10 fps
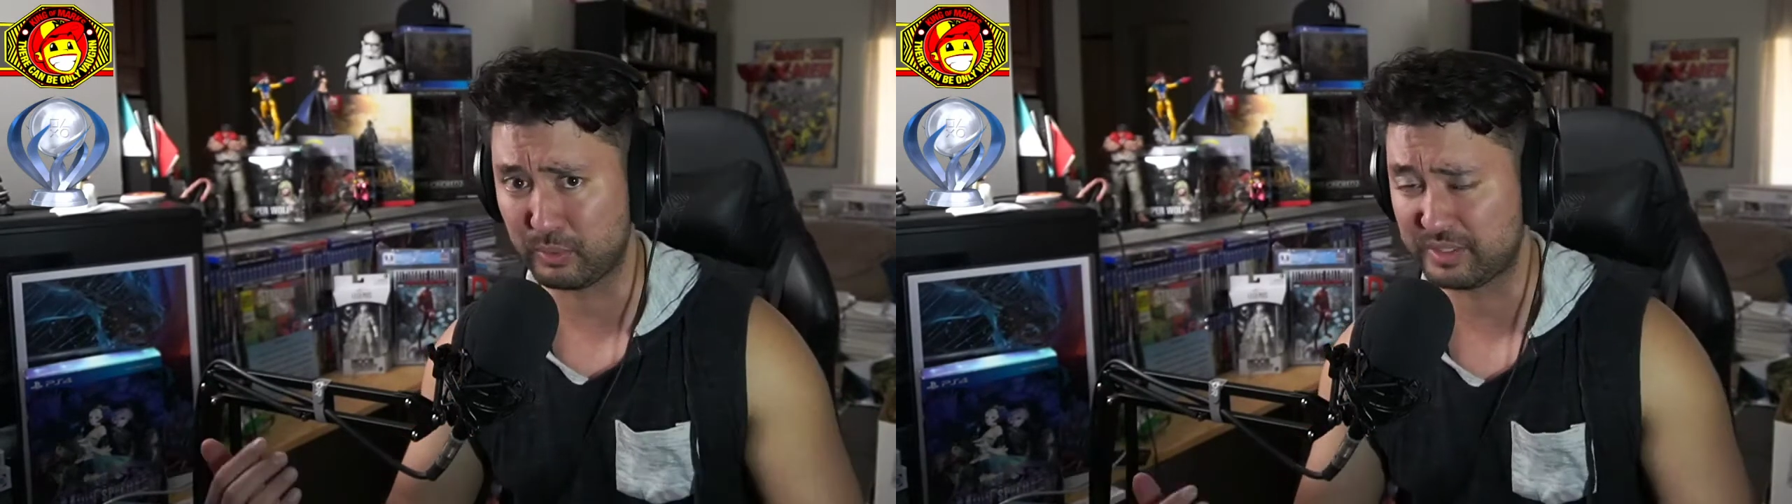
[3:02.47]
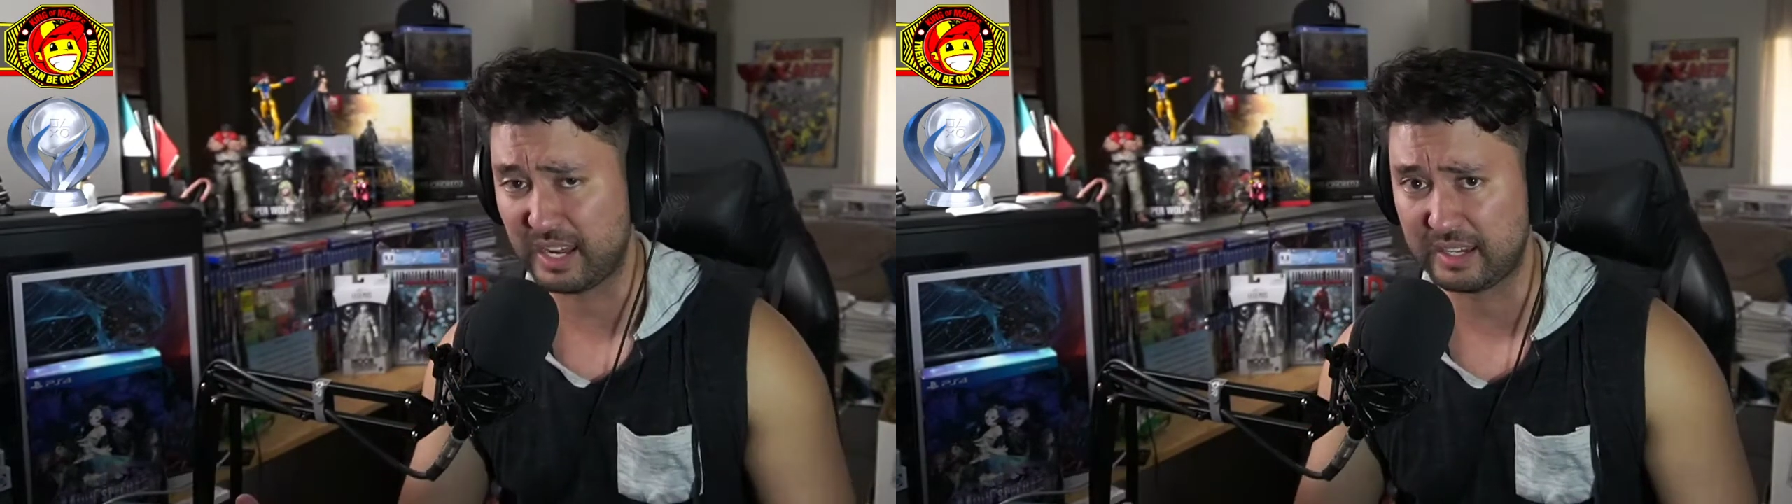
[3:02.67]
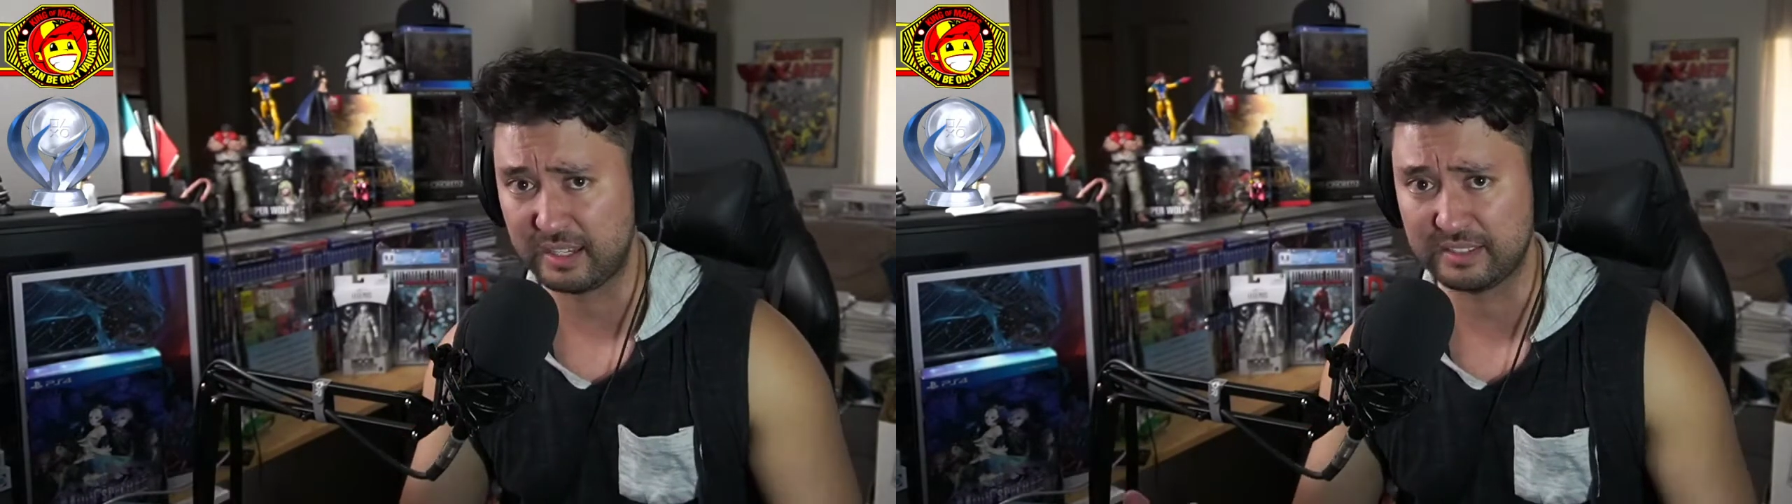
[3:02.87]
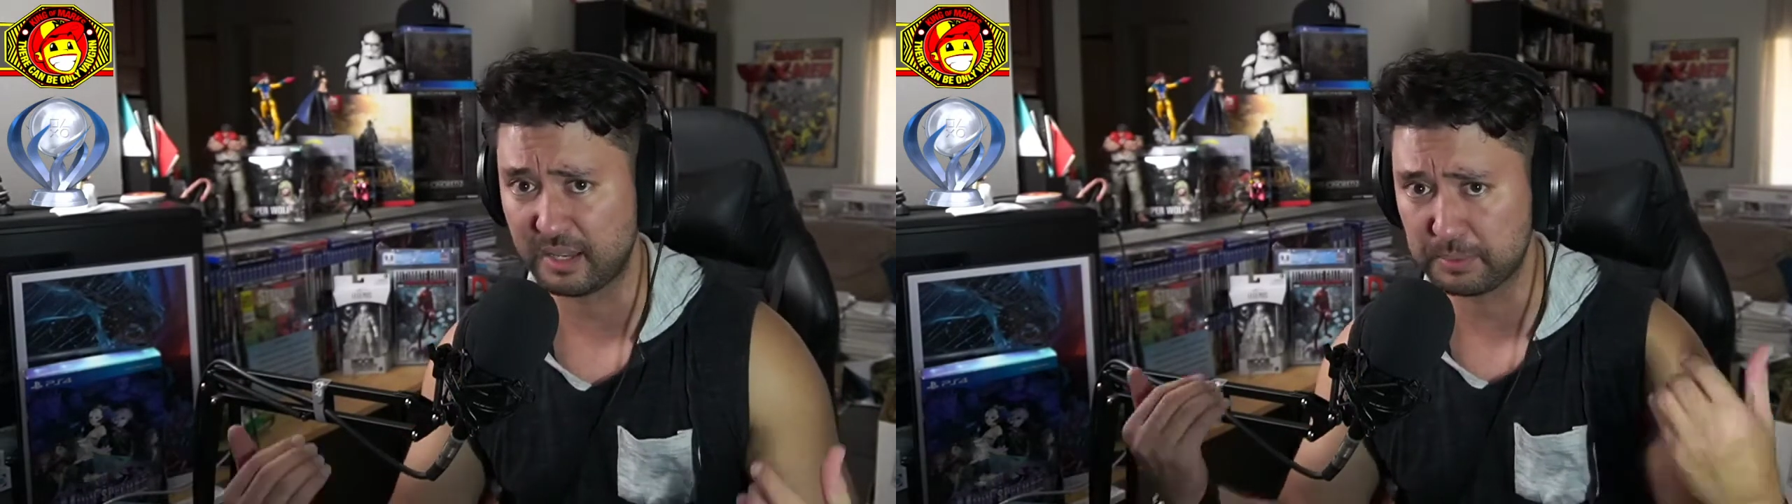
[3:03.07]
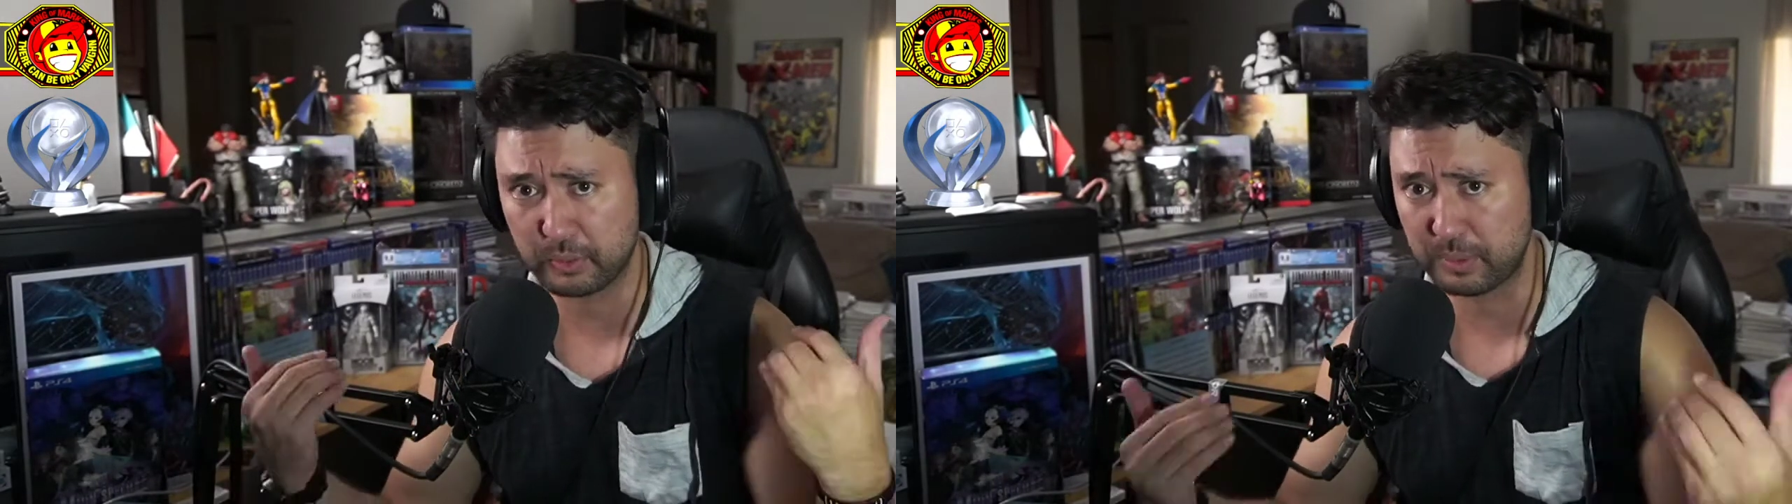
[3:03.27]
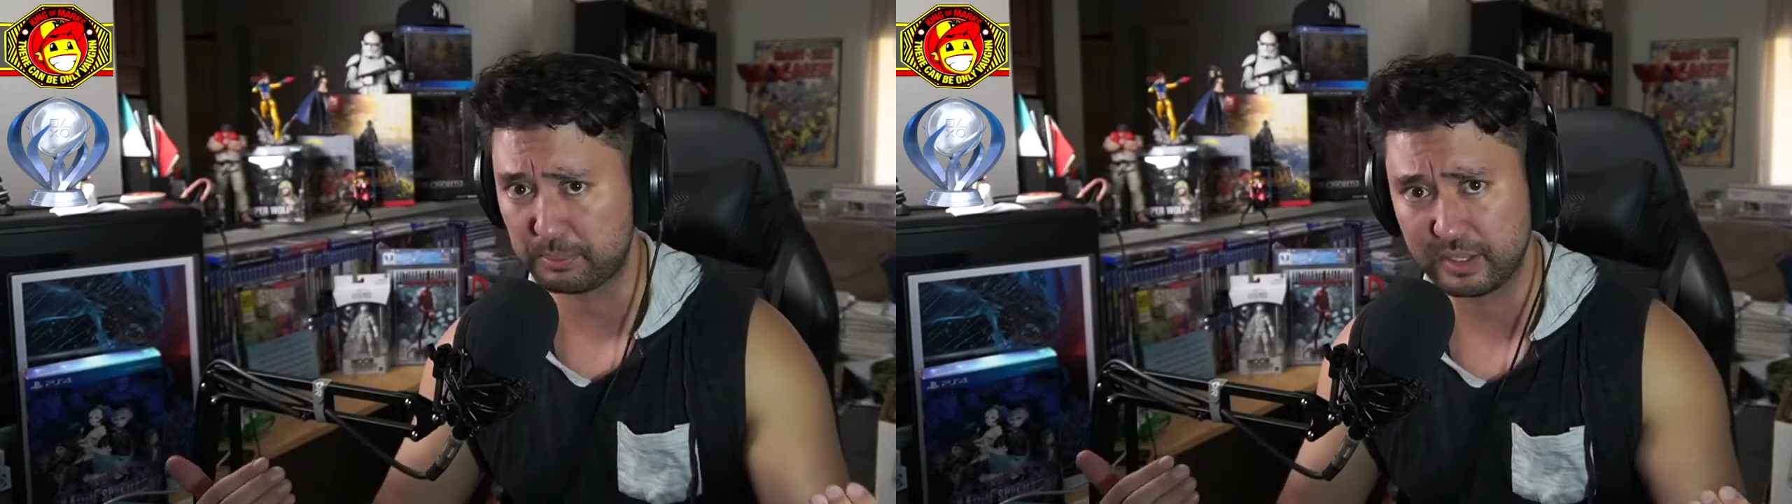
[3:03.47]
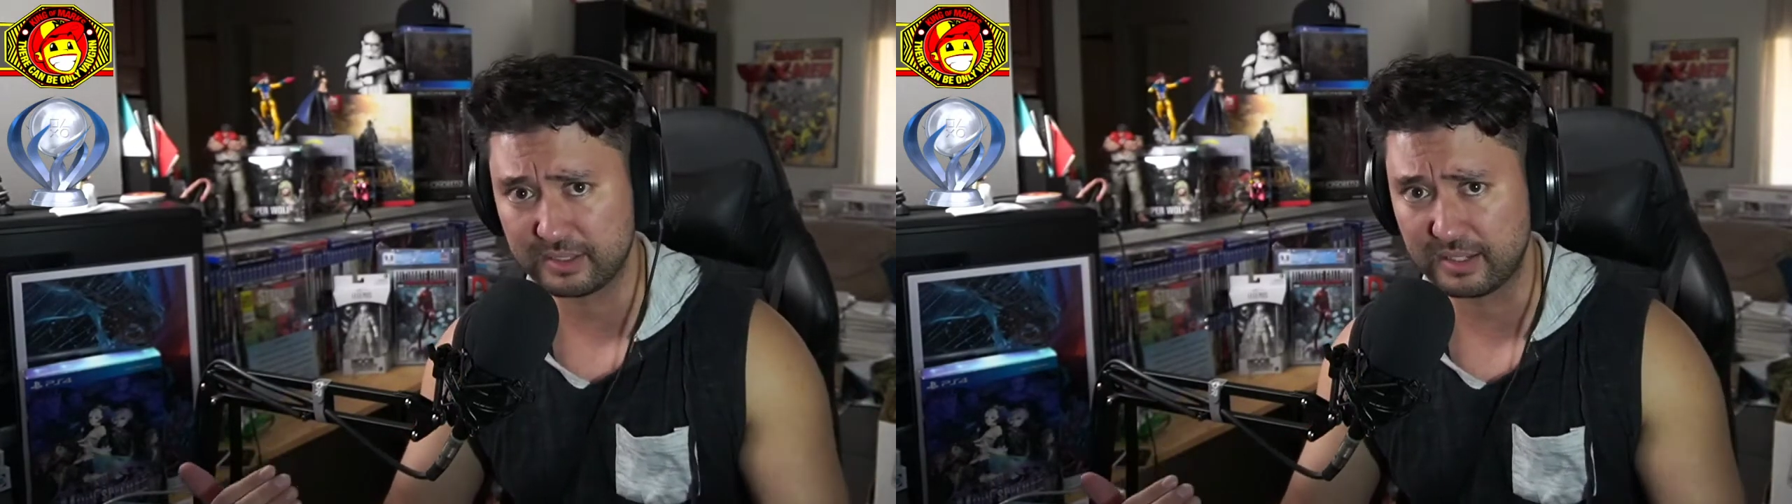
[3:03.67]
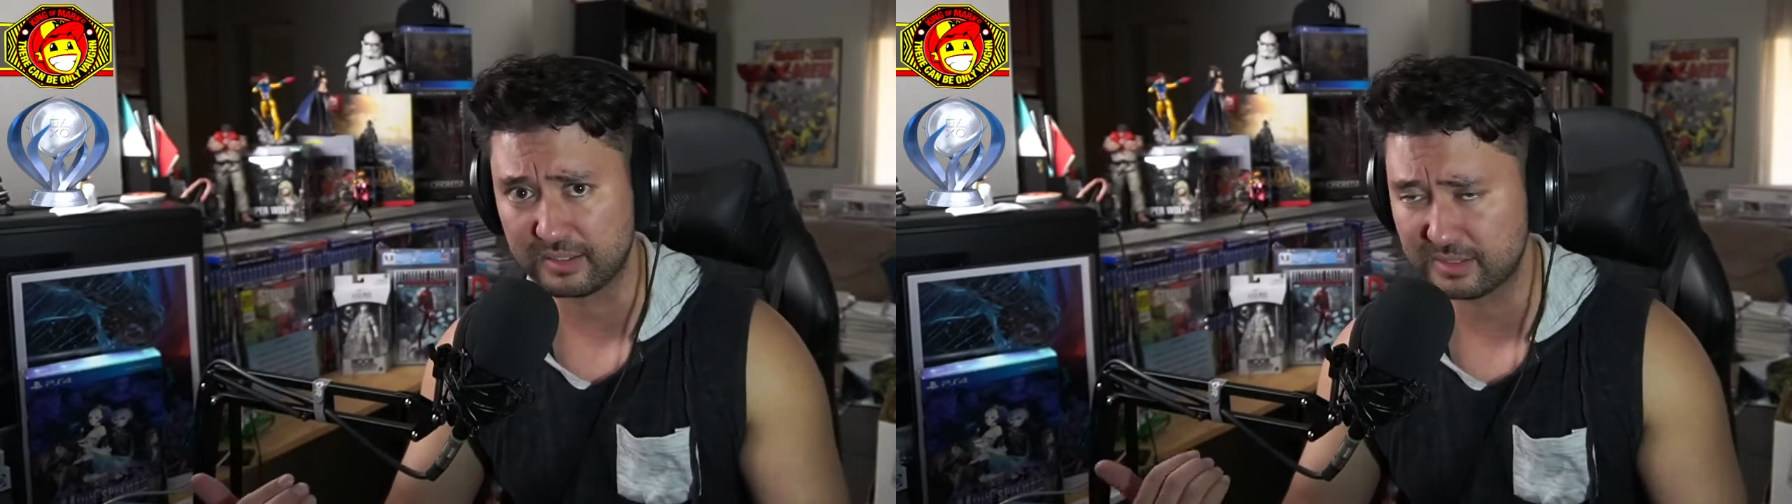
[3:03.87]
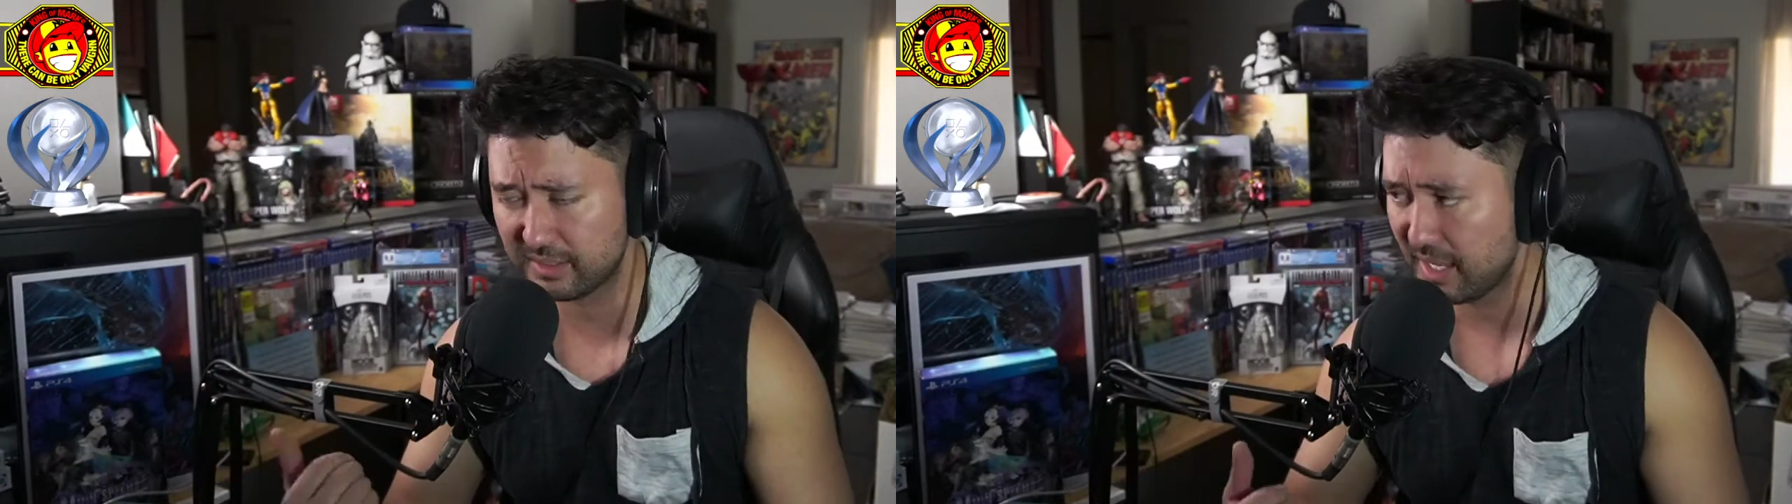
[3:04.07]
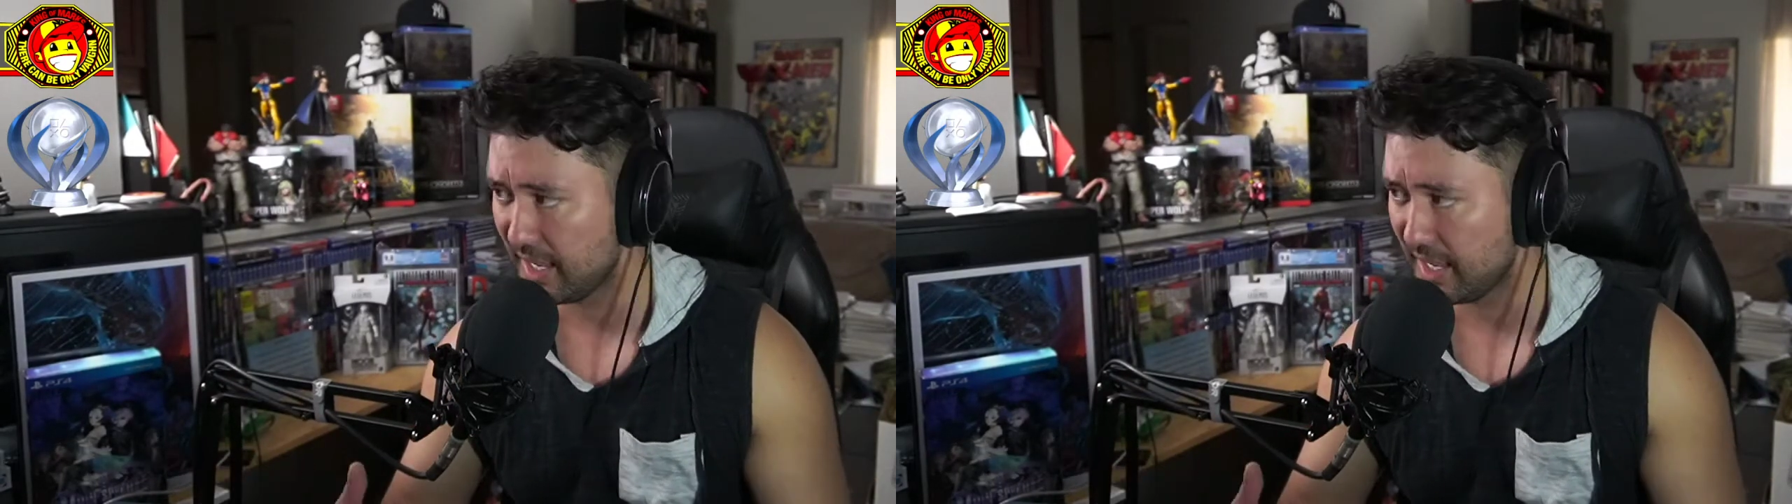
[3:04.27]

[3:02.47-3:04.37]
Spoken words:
subsequent printings,